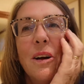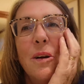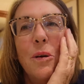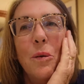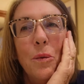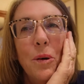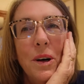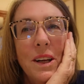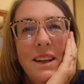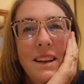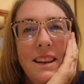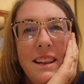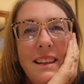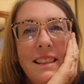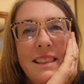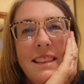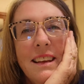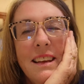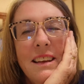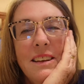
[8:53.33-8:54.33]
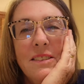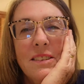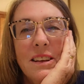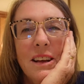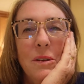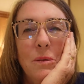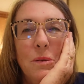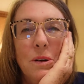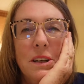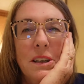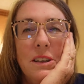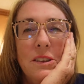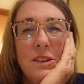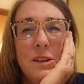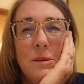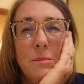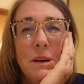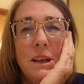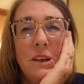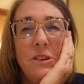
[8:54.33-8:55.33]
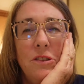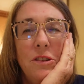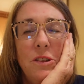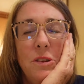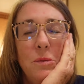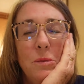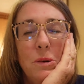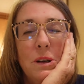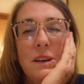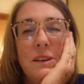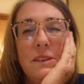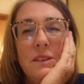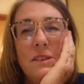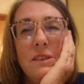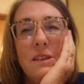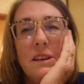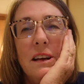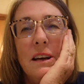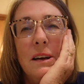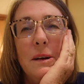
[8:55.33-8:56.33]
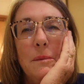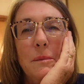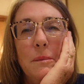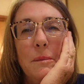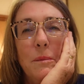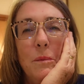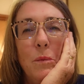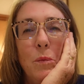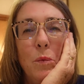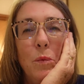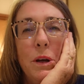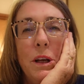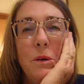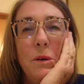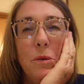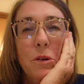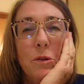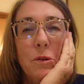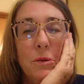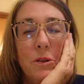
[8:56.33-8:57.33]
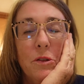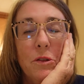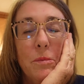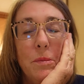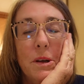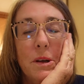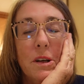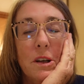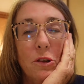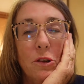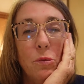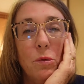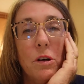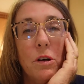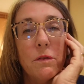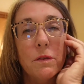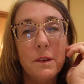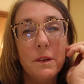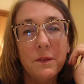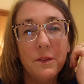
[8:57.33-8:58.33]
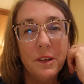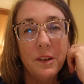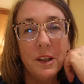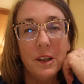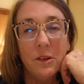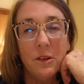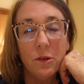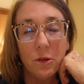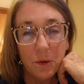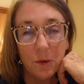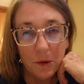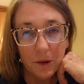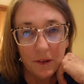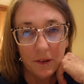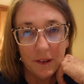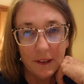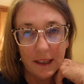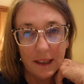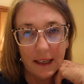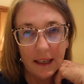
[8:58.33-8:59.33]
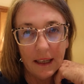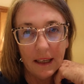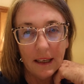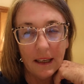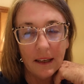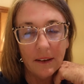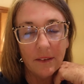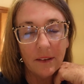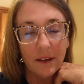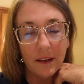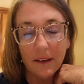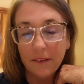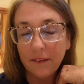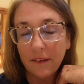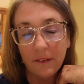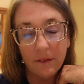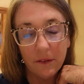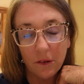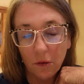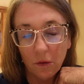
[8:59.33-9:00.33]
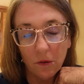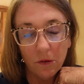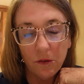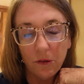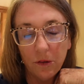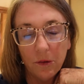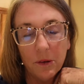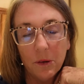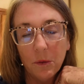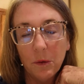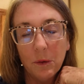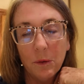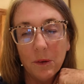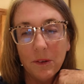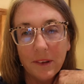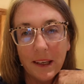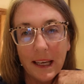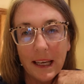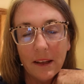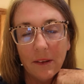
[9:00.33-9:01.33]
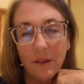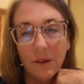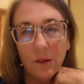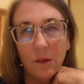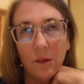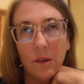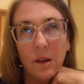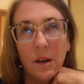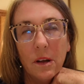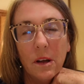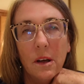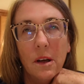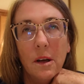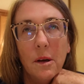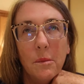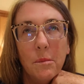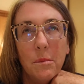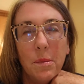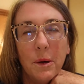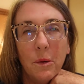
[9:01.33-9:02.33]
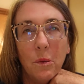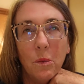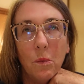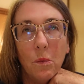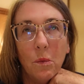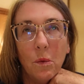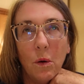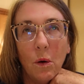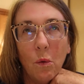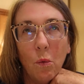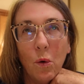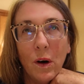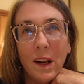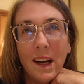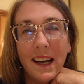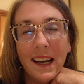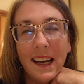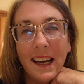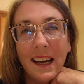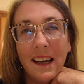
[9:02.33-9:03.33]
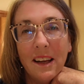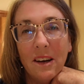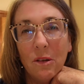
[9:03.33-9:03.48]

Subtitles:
One of the things I wanted to mention was we were supposed to be on a 12:15 tour today, as I've told you, and it was canceled. But what I had